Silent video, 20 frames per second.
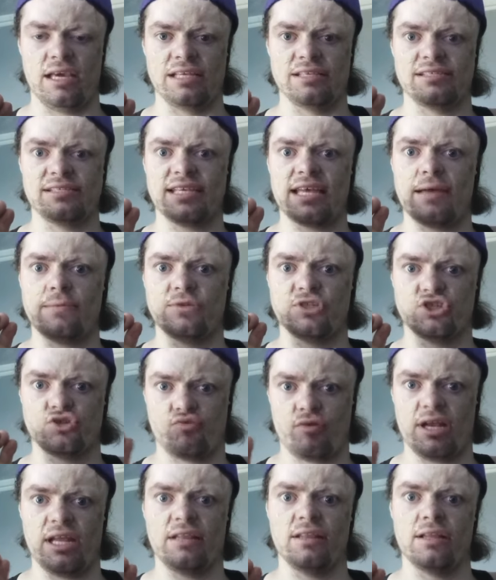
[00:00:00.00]
instead of
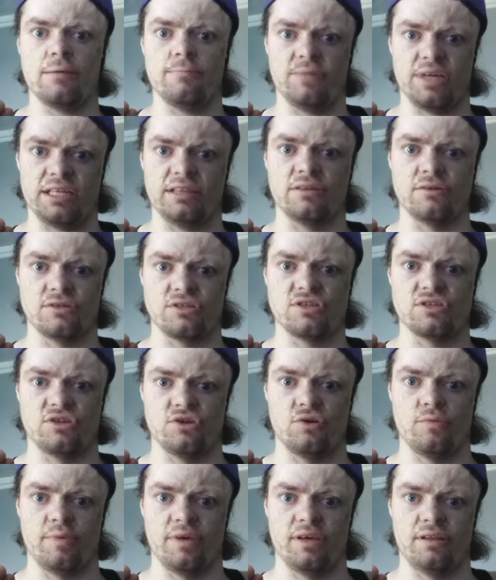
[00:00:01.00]
treating them like they're
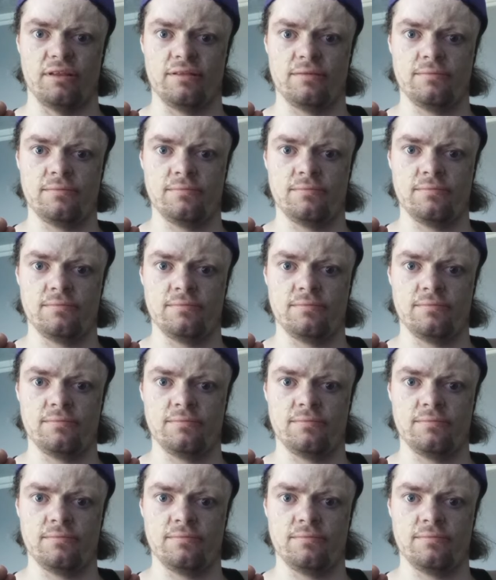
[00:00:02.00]
stupid.